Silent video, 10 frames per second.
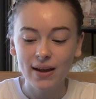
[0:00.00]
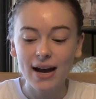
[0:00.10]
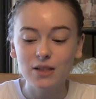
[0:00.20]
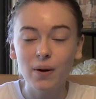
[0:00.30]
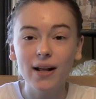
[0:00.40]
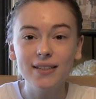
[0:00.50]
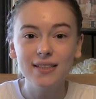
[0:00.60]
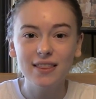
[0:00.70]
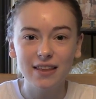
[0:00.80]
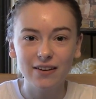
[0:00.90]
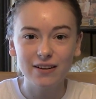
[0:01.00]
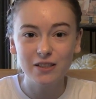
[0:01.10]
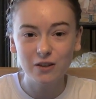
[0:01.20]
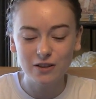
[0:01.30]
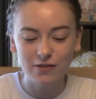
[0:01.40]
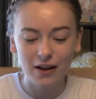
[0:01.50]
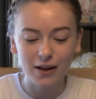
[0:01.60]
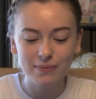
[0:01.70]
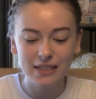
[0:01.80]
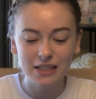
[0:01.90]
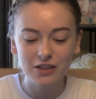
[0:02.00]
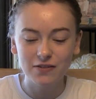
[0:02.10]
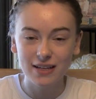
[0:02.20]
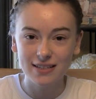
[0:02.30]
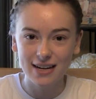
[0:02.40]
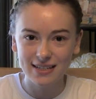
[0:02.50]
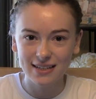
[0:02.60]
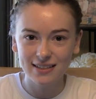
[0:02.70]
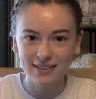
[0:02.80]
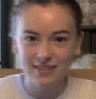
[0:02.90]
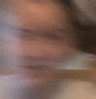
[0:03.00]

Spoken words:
as well as the theorists who developed each of these ideas.